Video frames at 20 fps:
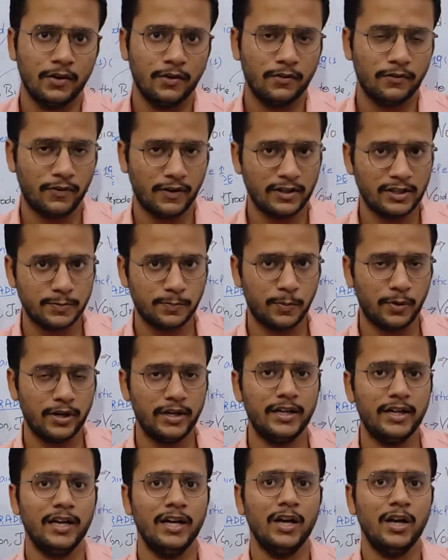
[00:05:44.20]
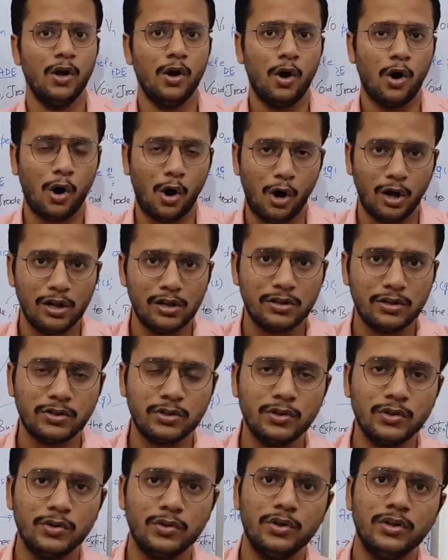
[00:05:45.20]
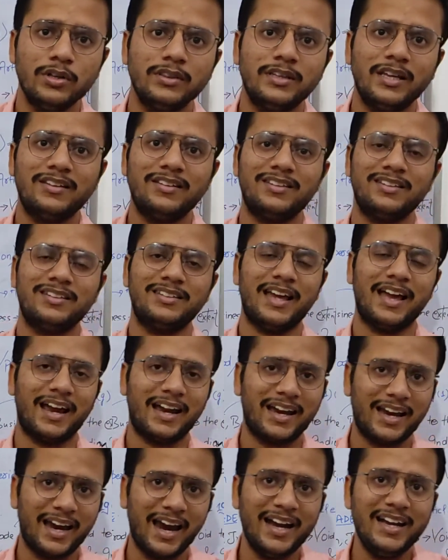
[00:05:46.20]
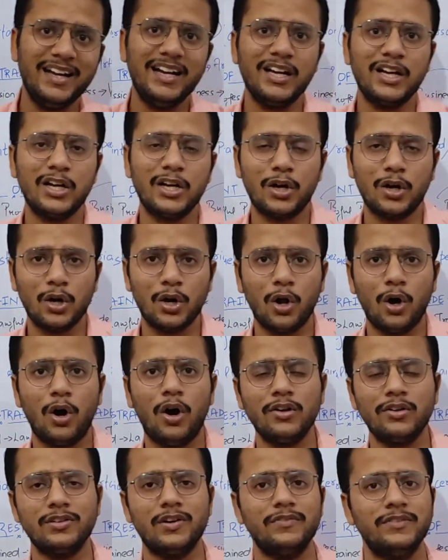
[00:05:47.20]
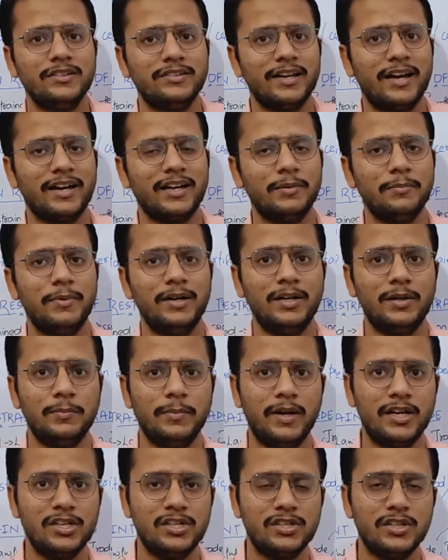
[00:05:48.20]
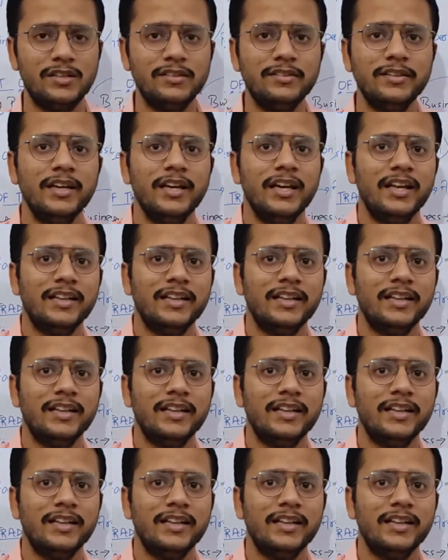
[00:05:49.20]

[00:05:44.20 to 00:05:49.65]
First point. Also, the second clause of this agreement mentions